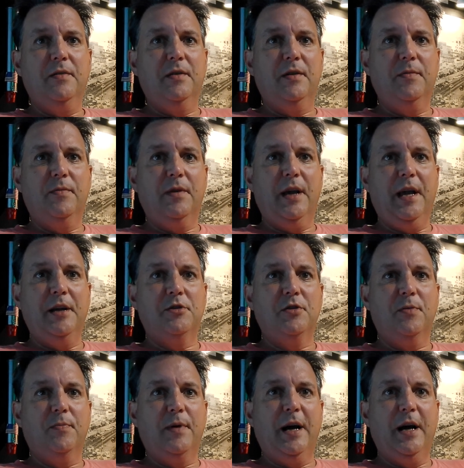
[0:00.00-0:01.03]
the
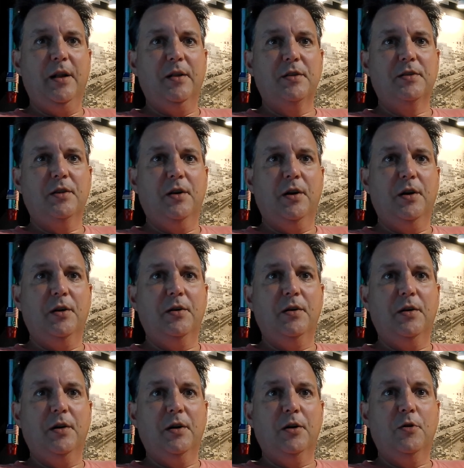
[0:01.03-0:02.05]
ancient palace on
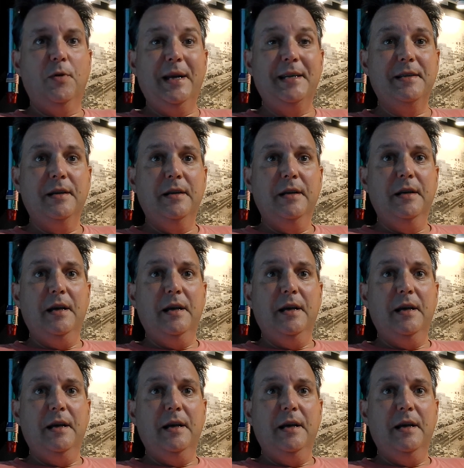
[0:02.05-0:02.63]
Crete,